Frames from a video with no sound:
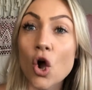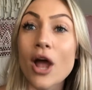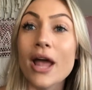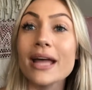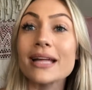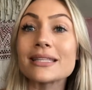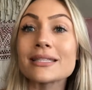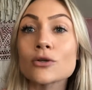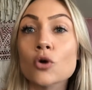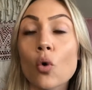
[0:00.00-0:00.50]

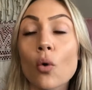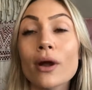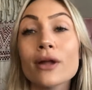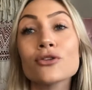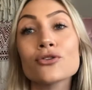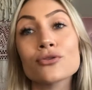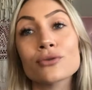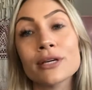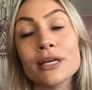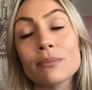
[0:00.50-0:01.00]
it's going
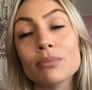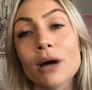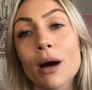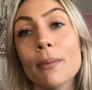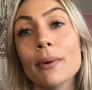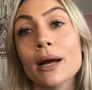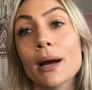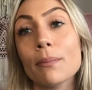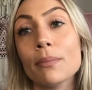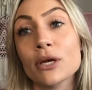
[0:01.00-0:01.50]
to keep
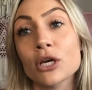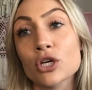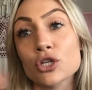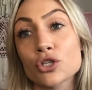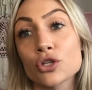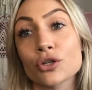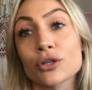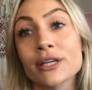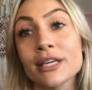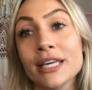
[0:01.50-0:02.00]
coming up
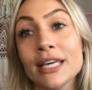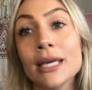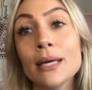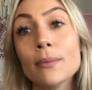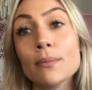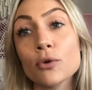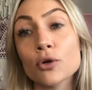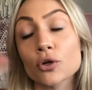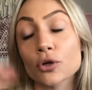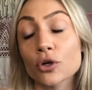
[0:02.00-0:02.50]
because
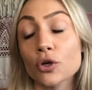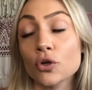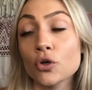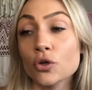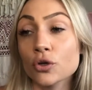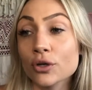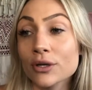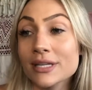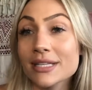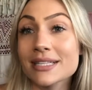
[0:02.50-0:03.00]

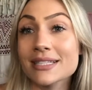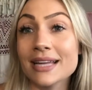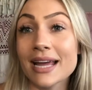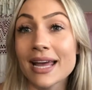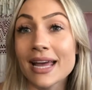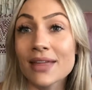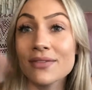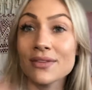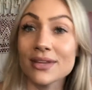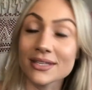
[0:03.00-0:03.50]
you're going to
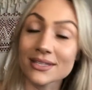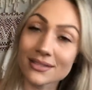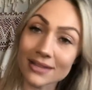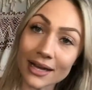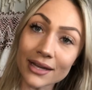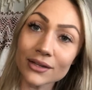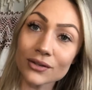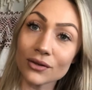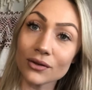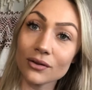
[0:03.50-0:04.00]
stay in this
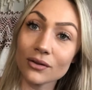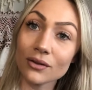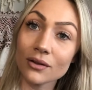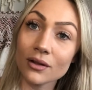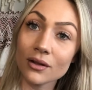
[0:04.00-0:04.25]
cycle.